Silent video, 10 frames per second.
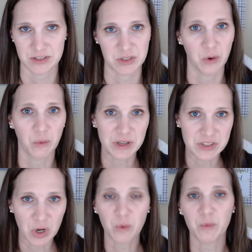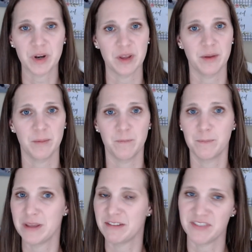So we don't want to
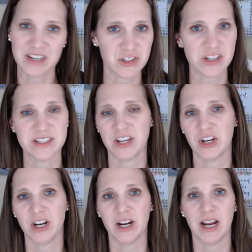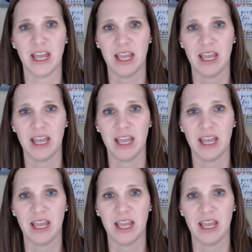be finishing dinner